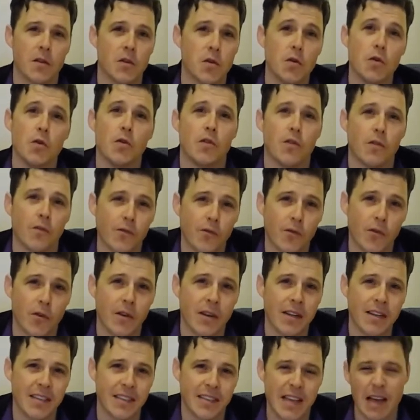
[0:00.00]
good the fruit
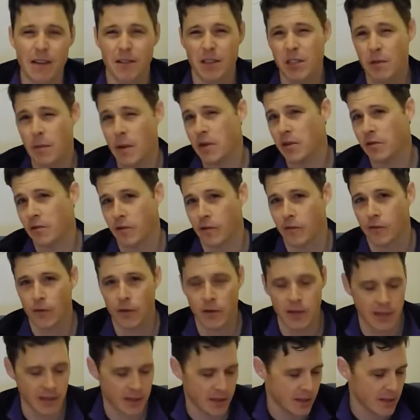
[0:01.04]
is, how special the
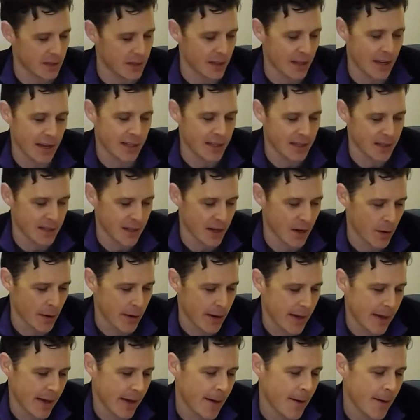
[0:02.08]
fruit is that's selected to go in here.